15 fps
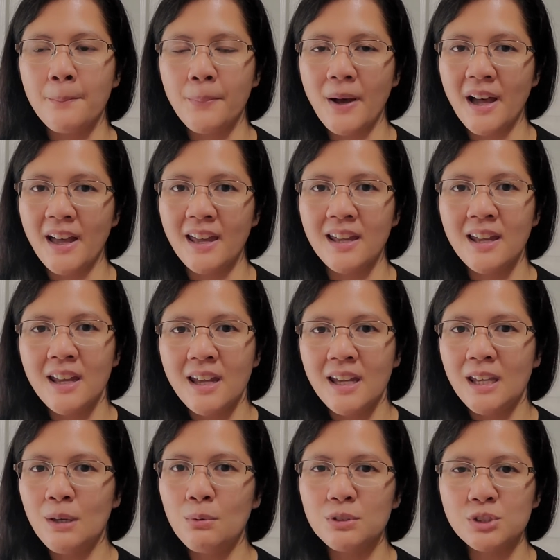but
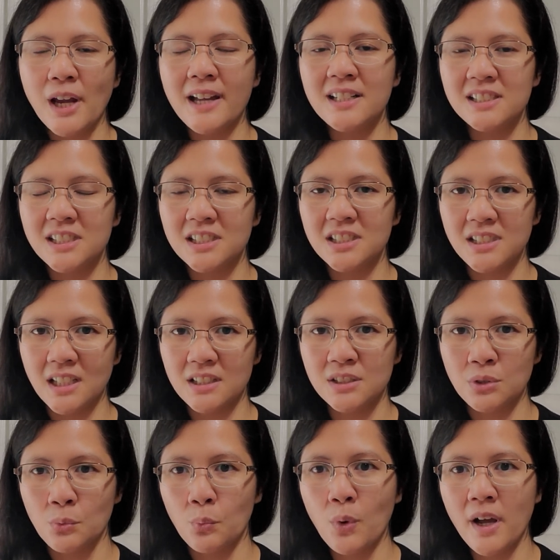he will try to just stick
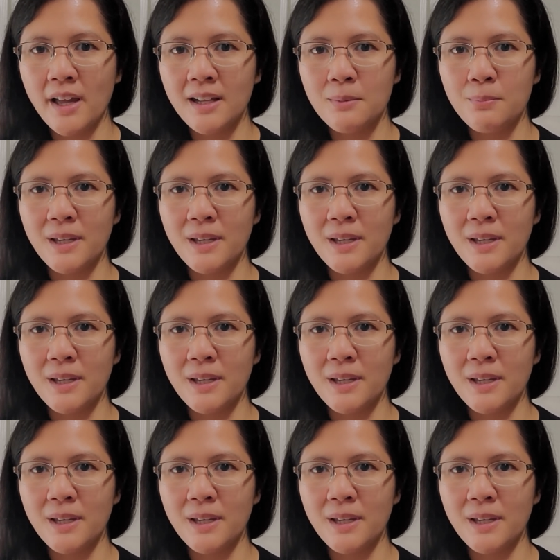to one,